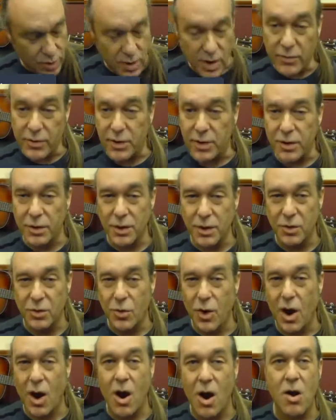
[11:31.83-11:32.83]
wherever
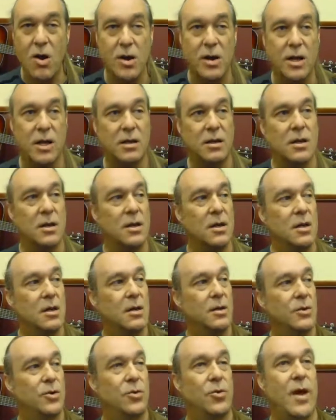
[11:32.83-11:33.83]
you are, and it
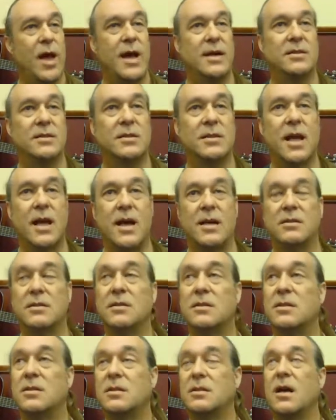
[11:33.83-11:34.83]

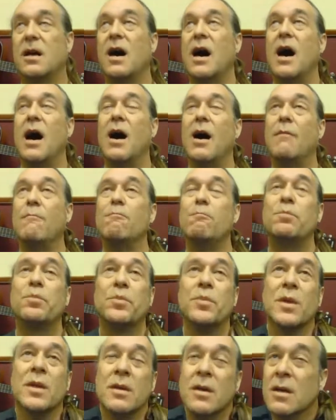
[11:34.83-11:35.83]
transcends, um,
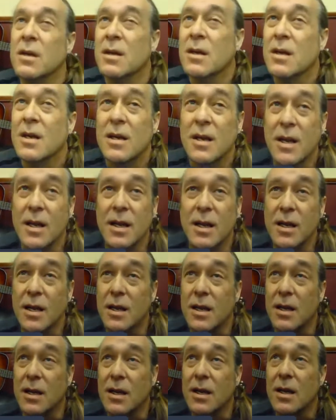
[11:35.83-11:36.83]

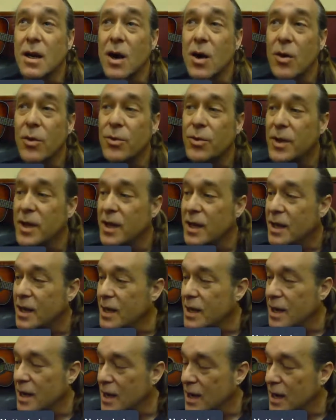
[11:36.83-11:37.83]
you know,
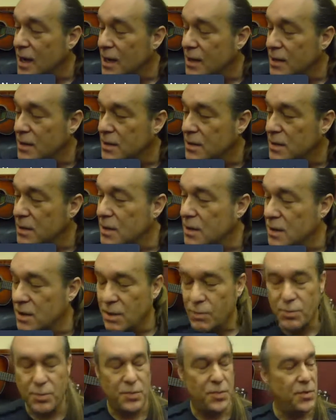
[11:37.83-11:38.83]
the uh,
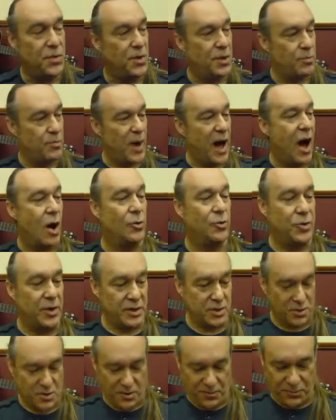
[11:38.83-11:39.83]
the the
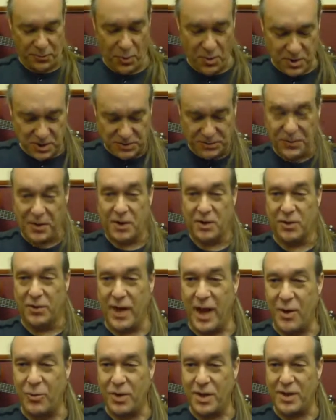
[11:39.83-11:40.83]
boundaries or the force
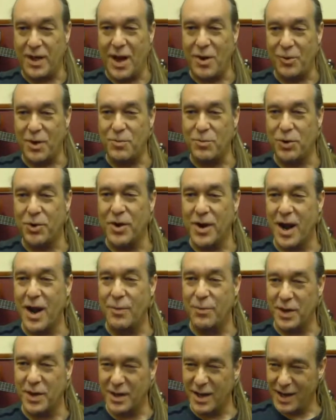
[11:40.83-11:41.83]
field that we that we put
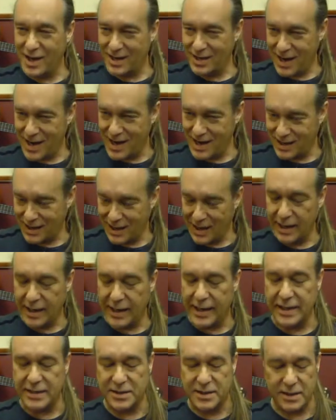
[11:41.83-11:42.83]
up, and and, and
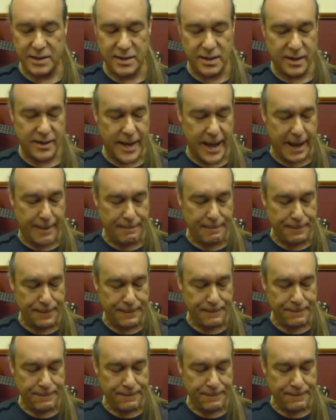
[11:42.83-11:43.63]
gets into that.